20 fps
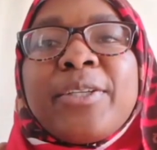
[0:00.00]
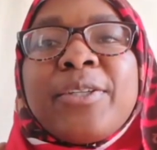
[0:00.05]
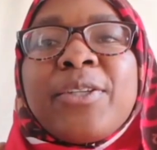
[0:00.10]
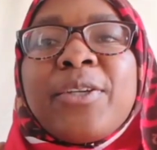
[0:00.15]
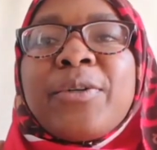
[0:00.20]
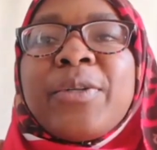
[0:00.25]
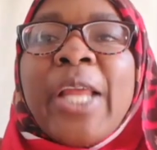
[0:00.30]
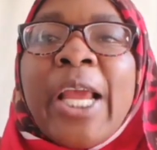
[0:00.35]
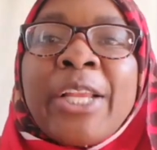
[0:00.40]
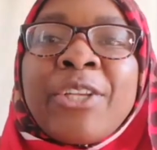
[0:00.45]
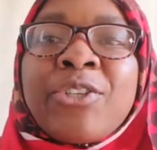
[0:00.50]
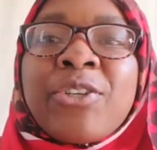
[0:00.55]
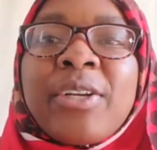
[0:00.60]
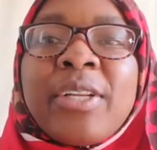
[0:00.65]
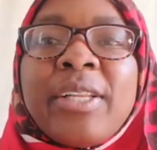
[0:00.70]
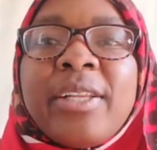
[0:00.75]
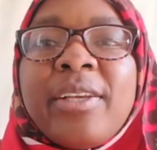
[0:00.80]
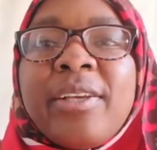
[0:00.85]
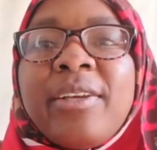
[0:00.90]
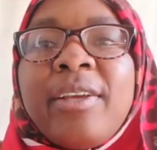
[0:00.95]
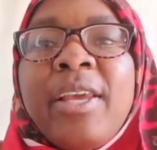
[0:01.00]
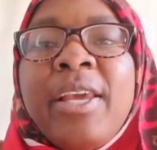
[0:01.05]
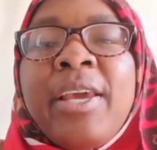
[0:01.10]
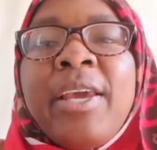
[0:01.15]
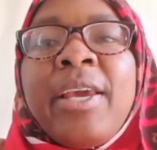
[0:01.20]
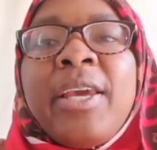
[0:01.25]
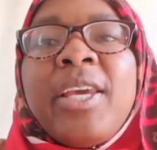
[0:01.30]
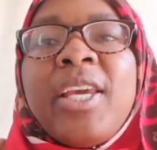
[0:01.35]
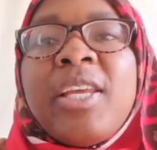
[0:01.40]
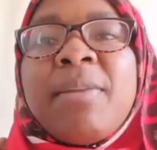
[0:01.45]
So naturally,
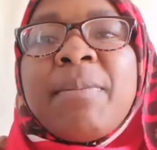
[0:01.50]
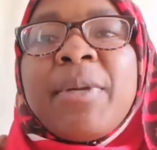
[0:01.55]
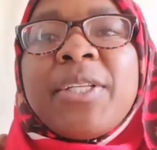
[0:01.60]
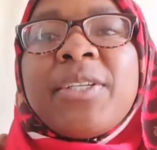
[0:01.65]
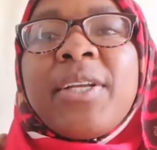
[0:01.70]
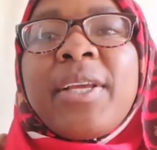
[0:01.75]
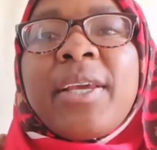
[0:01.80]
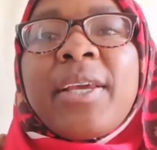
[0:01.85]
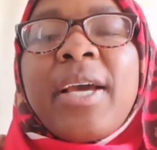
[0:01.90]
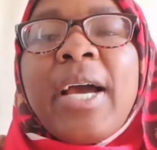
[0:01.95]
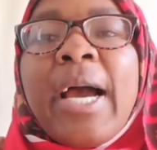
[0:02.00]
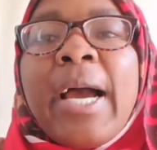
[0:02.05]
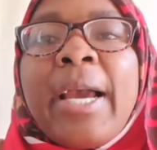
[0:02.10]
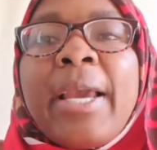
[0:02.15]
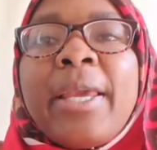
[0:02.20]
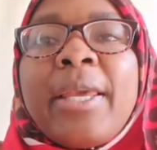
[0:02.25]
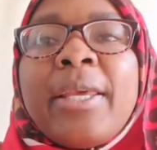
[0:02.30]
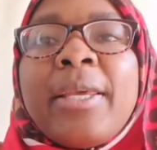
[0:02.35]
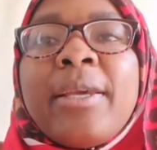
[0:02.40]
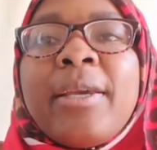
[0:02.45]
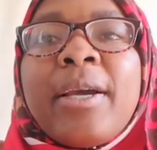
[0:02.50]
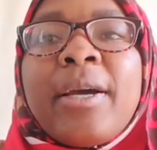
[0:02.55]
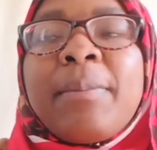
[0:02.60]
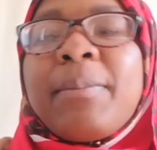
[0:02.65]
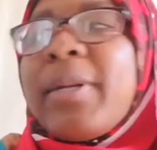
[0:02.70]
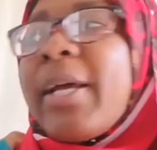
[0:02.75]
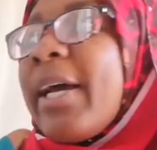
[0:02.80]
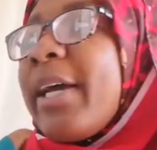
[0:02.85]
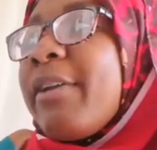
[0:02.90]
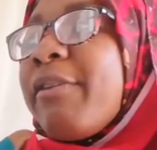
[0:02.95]
in matric, I
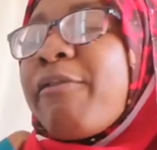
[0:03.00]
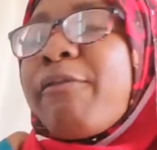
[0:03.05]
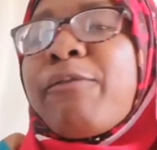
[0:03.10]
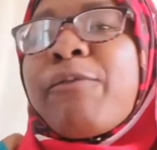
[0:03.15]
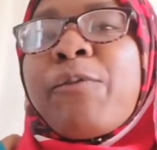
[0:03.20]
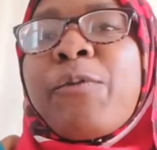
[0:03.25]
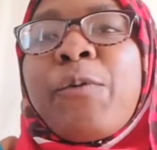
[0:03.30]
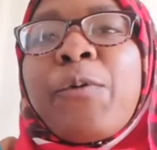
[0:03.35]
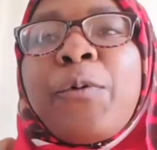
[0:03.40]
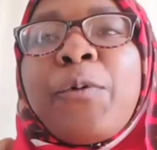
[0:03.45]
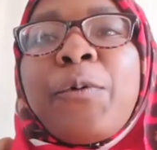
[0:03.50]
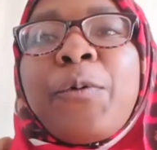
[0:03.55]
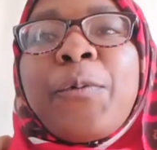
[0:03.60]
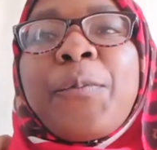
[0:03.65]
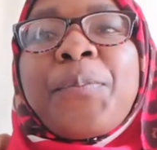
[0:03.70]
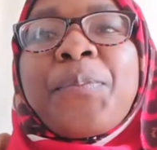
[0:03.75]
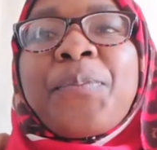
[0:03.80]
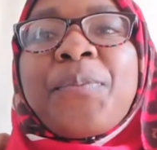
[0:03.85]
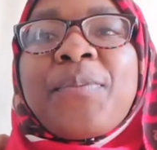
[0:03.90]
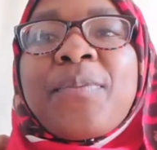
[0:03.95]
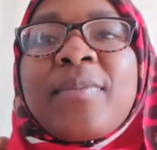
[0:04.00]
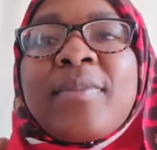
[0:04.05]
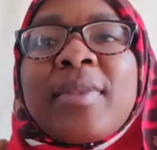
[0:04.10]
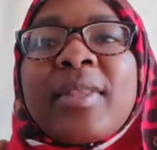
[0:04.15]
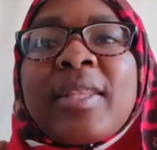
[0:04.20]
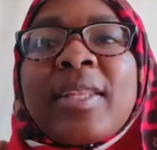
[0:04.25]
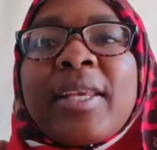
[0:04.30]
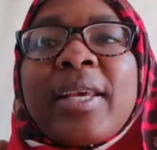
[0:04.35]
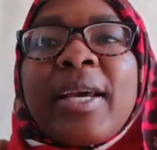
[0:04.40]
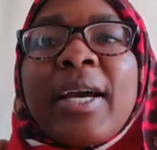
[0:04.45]
applied for
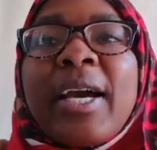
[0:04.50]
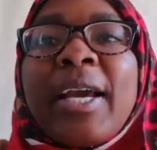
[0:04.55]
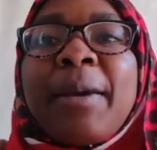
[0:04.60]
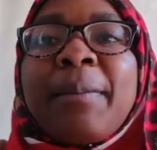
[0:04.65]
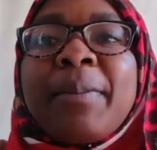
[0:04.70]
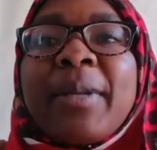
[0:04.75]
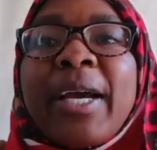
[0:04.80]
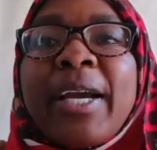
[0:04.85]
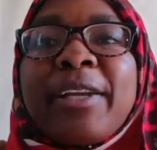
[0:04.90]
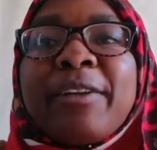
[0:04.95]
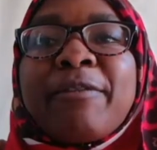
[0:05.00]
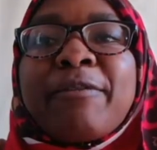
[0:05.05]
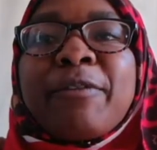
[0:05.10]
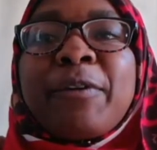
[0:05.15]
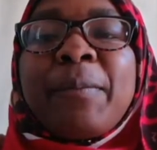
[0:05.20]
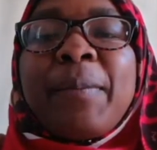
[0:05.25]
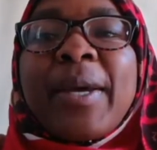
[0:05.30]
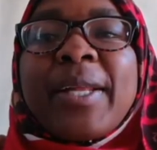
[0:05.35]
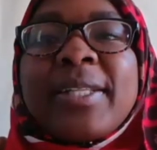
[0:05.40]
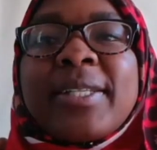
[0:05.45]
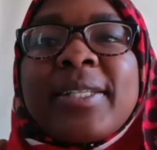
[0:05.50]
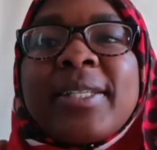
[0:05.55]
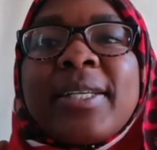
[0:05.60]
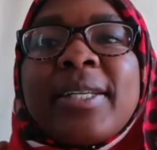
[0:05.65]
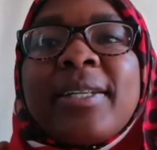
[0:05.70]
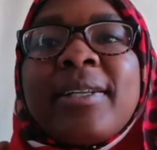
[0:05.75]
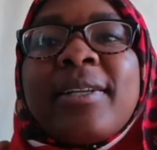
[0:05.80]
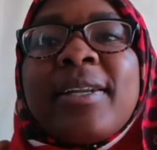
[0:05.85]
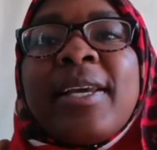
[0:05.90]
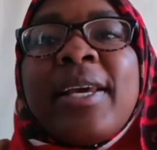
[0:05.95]

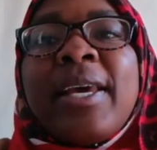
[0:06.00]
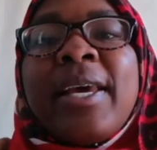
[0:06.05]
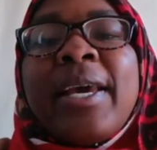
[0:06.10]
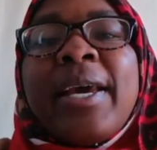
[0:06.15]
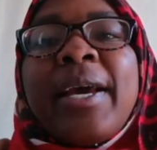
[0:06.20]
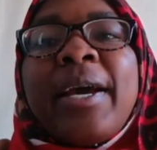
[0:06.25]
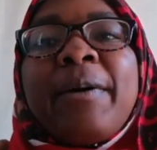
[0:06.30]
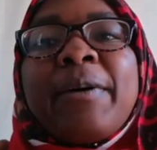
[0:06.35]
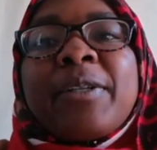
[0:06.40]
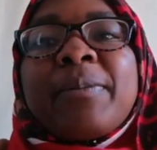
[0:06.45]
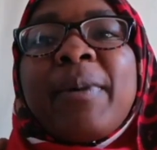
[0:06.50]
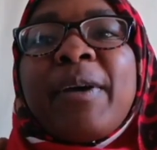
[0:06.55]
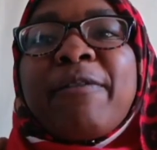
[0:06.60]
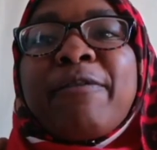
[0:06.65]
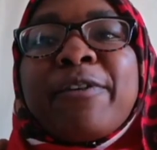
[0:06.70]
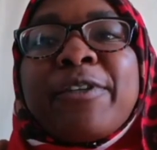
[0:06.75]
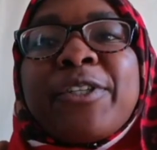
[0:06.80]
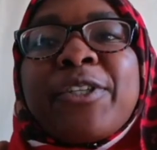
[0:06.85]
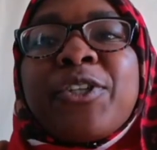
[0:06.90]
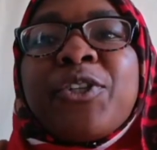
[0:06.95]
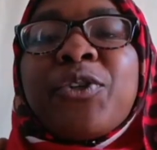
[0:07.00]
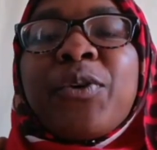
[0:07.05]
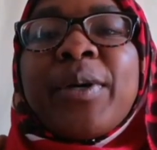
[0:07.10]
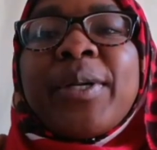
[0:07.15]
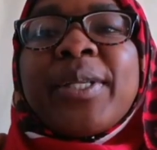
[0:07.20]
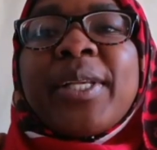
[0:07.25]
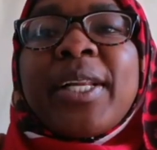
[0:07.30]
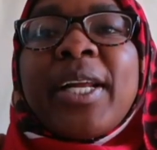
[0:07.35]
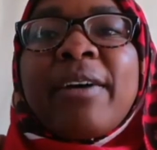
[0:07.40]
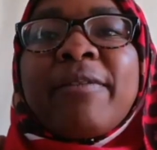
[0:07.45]
medicine. It was my first
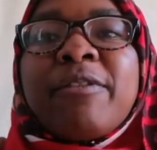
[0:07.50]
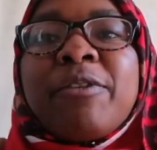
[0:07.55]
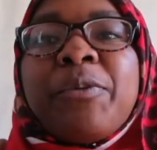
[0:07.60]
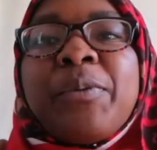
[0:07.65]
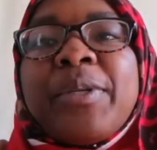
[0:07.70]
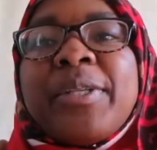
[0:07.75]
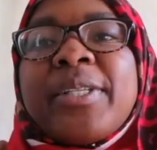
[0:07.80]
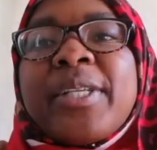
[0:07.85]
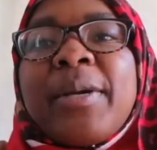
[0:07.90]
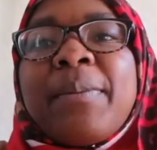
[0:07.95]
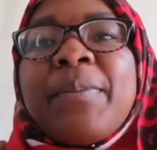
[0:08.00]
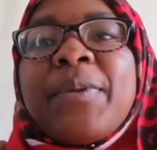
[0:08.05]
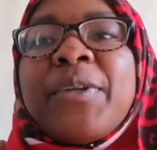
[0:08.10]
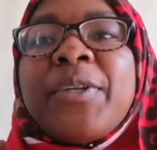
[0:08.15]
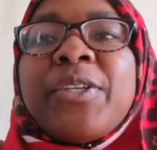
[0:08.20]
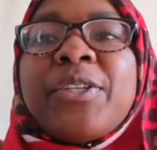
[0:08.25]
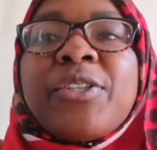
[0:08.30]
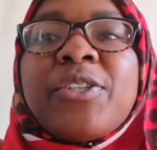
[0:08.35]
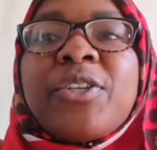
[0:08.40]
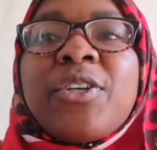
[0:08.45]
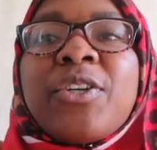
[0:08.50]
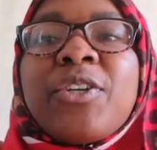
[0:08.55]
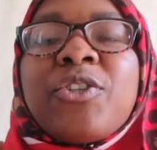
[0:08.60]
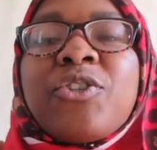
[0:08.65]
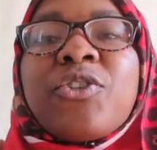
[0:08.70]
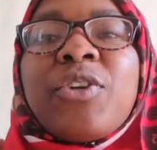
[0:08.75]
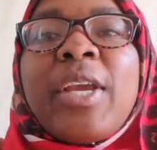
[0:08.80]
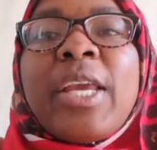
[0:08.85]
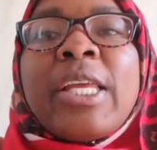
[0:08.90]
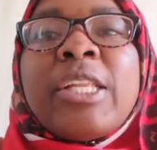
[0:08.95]
choice, and after doing some
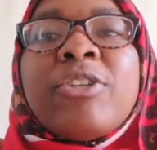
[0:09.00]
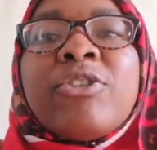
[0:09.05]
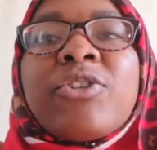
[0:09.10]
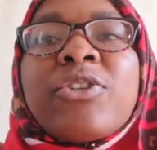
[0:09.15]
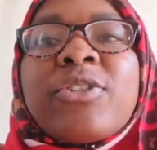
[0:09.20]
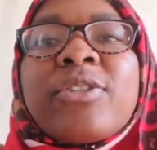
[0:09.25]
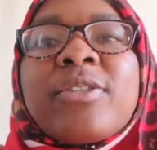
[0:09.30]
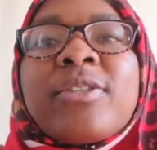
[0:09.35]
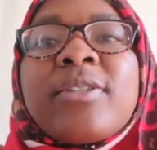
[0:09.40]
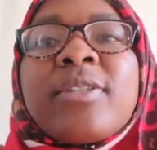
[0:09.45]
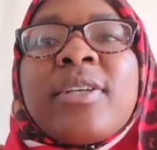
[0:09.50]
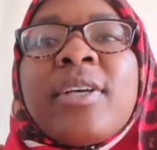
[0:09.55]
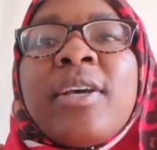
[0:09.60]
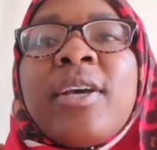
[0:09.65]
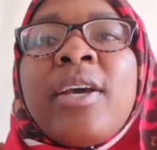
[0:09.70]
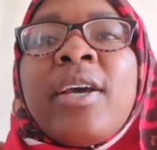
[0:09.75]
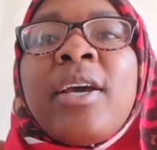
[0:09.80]
research and just